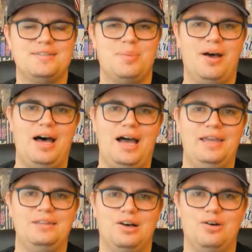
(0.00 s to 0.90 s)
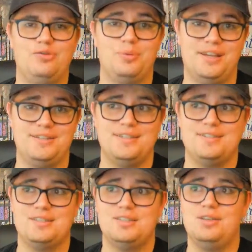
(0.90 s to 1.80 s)
about High and Low from
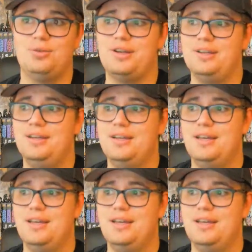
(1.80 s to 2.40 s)
1963.